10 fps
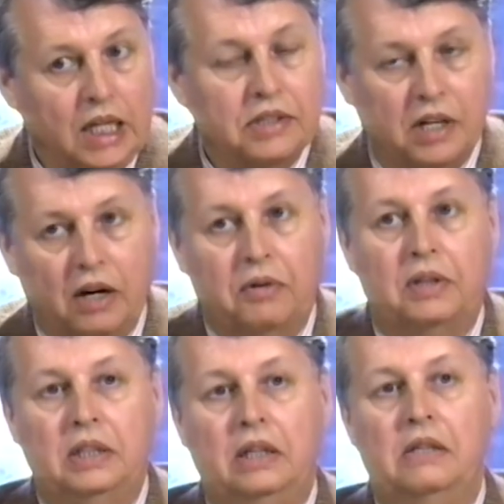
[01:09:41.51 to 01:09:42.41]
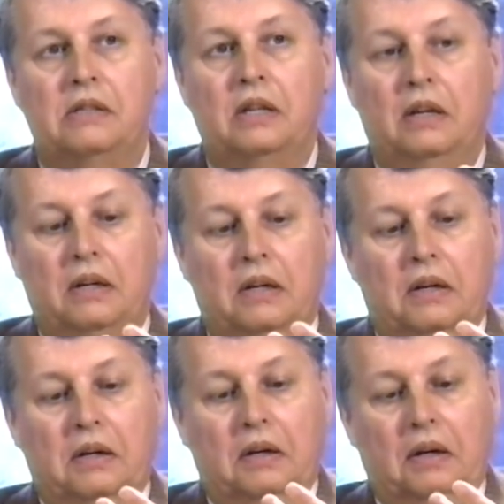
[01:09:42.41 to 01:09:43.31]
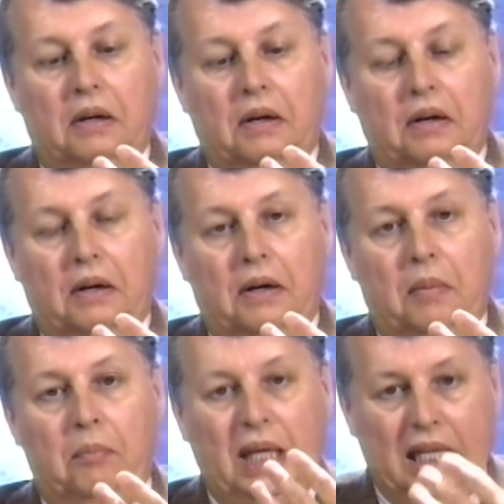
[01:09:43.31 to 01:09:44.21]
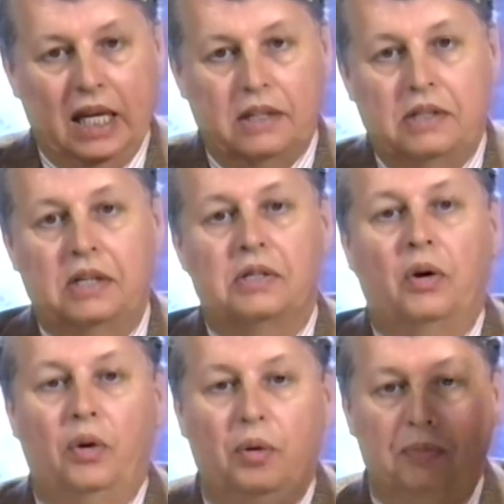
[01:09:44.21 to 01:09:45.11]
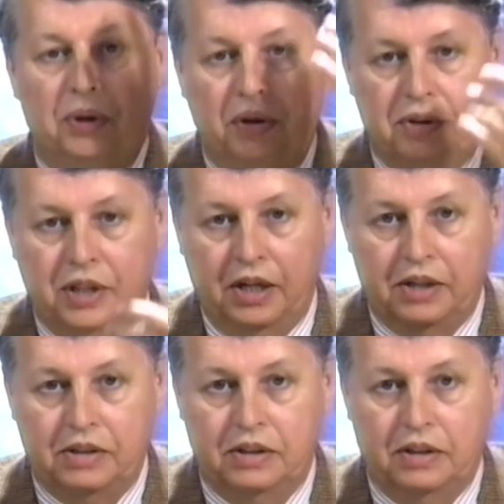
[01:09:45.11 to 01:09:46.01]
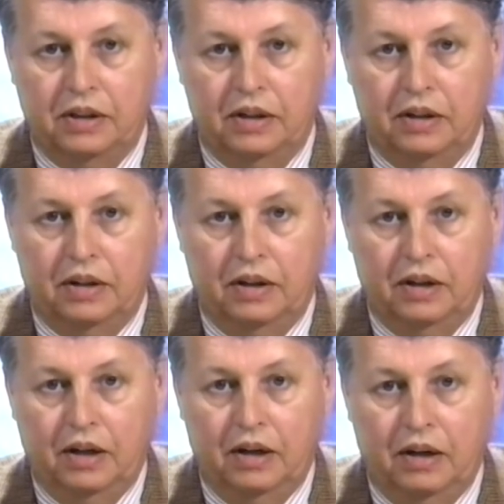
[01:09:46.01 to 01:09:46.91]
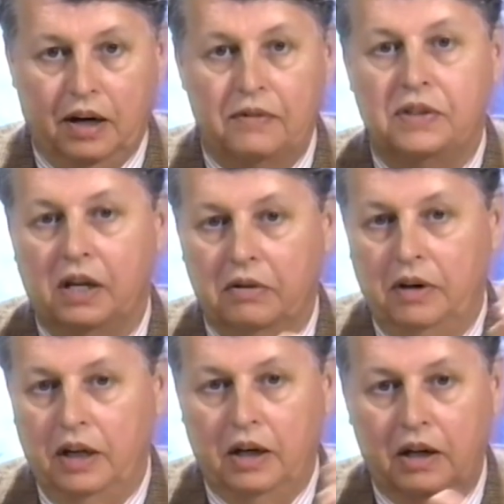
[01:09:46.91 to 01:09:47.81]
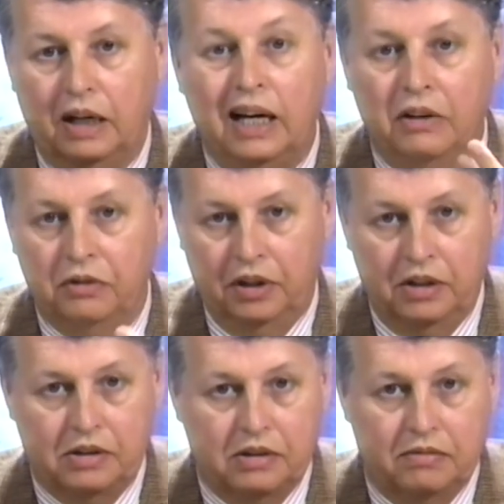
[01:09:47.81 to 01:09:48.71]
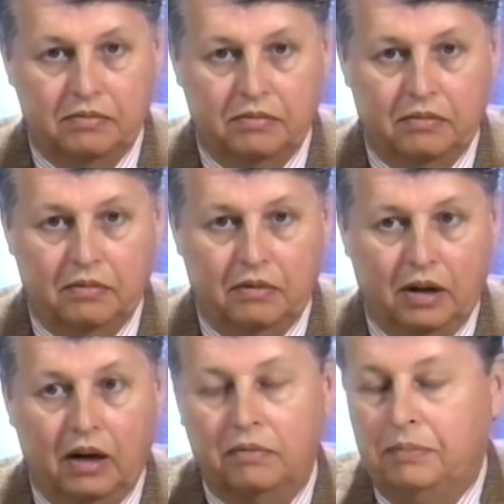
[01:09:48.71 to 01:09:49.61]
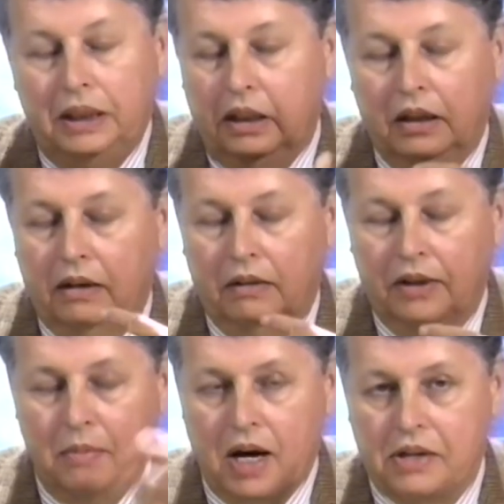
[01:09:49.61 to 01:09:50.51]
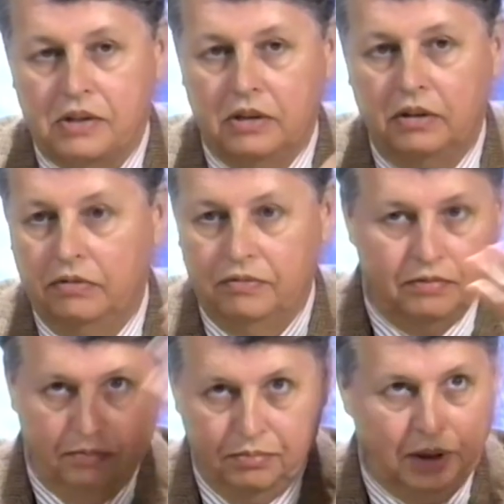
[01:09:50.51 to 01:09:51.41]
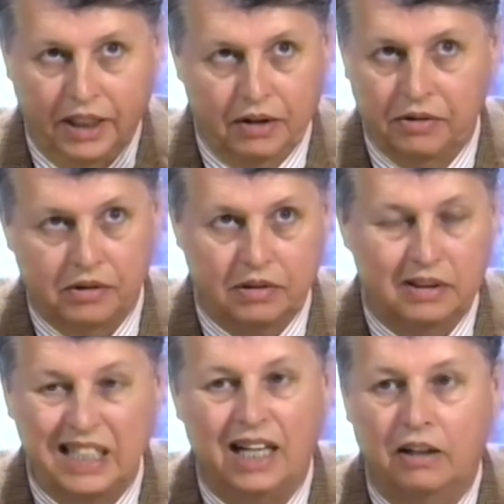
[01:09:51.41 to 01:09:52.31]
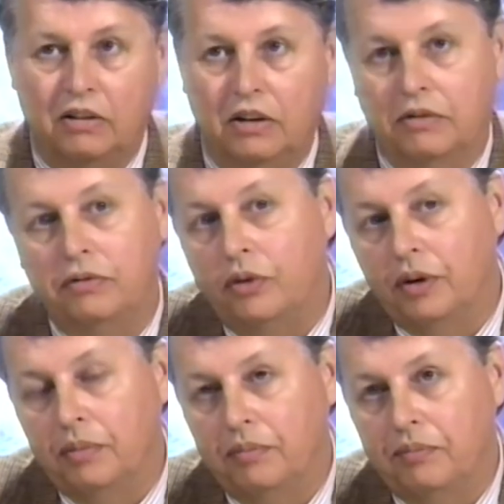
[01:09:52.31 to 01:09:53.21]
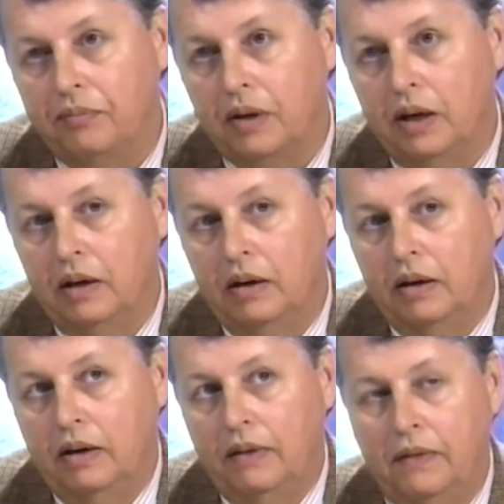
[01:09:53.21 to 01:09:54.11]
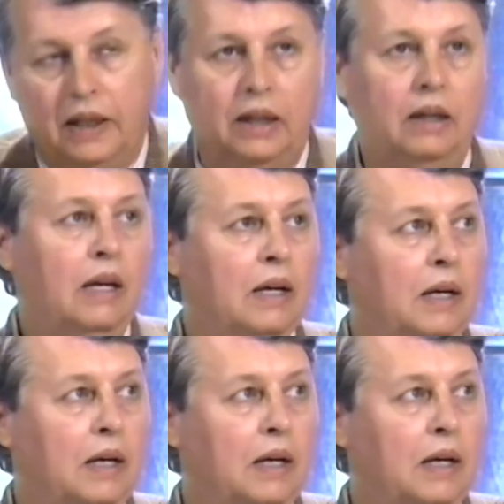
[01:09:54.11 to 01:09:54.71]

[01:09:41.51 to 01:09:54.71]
Socrates begins his whole process of Socratic ignorance, of being the master of Plato's dialogue form, the,